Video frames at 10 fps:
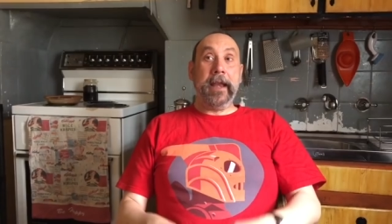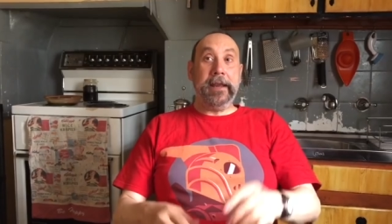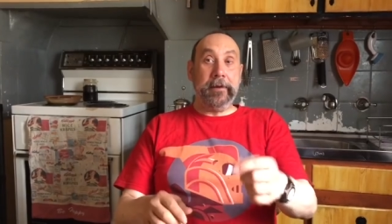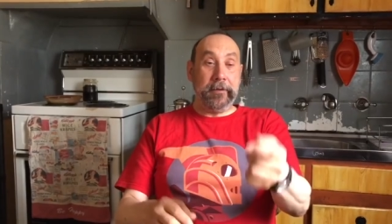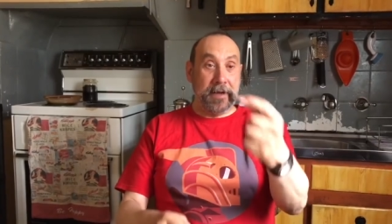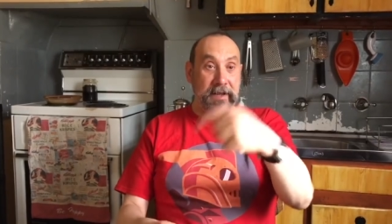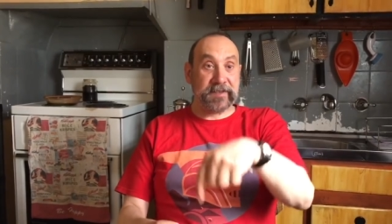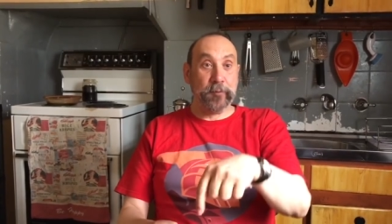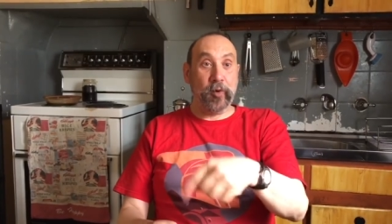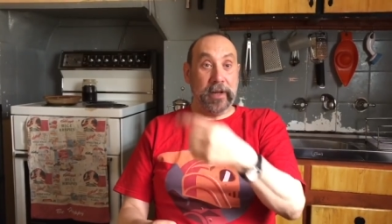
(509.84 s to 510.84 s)
And the
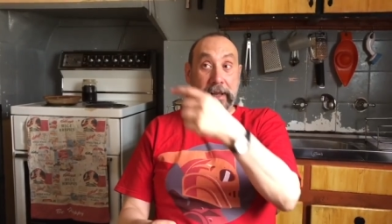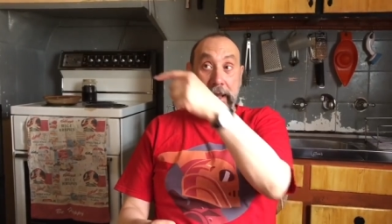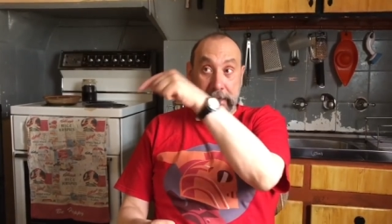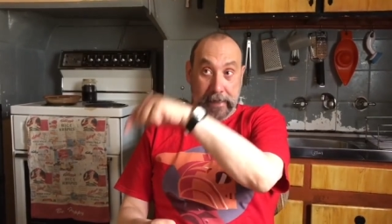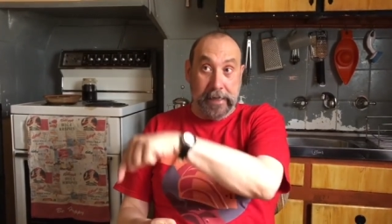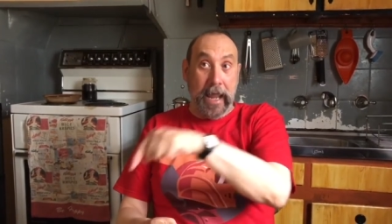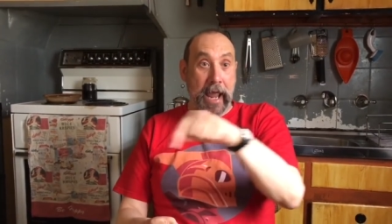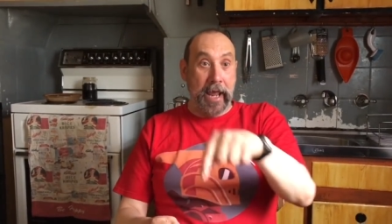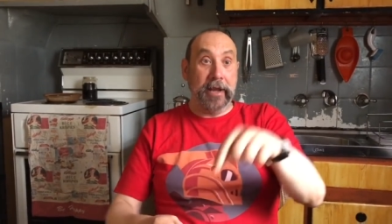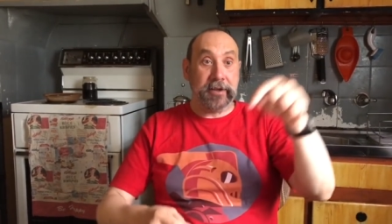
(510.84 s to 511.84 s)
next morning he
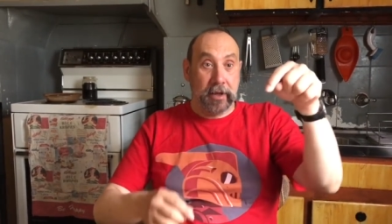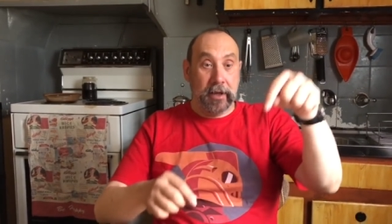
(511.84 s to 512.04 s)
had